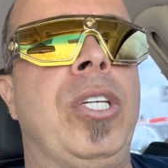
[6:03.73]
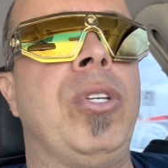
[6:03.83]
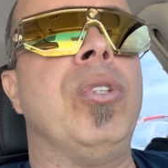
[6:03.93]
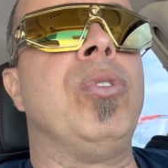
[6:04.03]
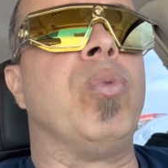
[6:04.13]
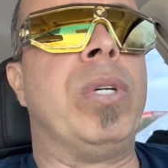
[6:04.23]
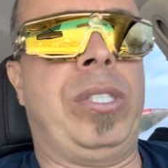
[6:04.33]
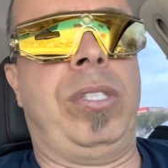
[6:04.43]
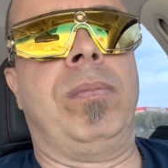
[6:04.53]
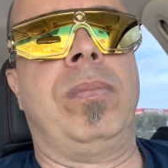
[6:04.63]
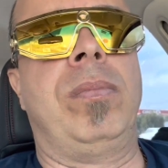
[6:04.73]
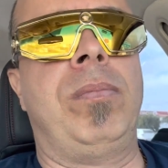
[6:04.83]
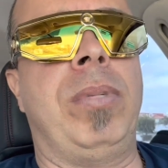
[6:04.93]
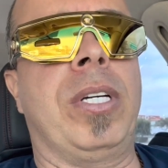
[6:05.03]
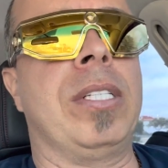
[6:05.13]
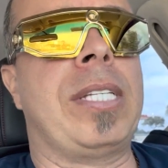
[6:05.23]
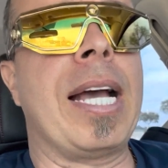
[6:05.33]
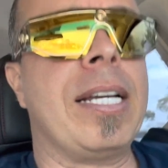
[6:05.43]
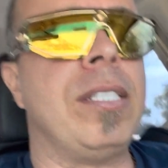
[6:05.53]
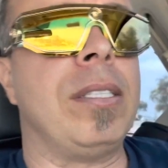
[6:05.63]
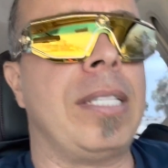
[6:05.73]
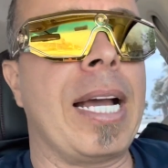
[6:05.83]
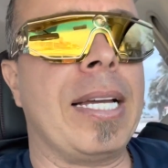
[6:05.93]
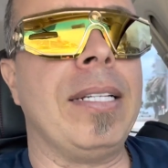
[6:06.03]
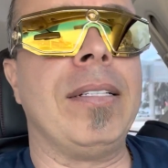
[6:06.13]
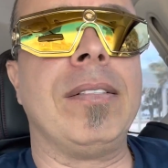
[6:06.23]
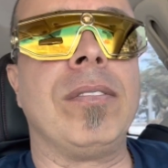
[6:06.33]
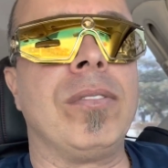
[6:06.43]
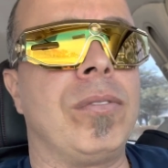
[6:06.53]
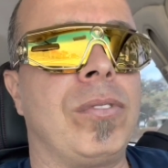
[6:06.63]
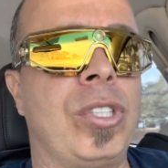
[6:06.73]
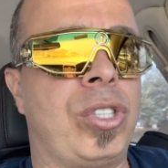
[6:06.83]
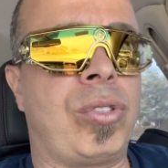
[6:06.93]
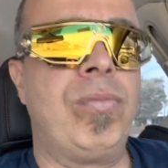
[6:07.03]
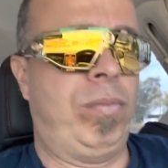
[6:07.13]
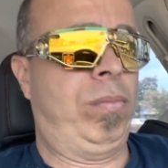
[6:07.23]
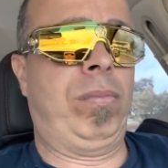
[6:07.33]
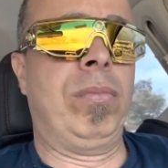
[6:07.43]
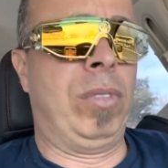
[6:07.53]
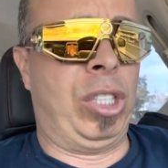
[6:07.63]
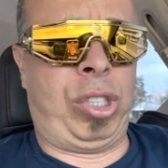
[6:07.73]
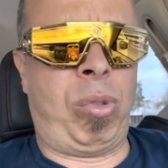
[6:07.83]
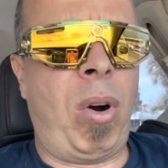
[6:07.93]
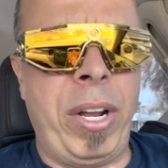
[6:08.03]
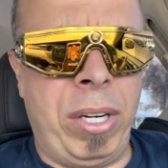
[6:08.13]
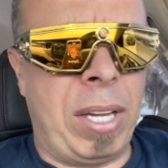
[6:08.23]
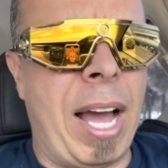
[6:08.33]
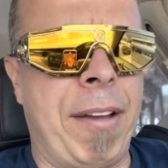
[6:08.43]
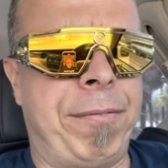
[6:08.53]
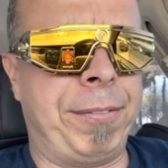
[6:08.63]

you use wisdom, because that can destroy your life.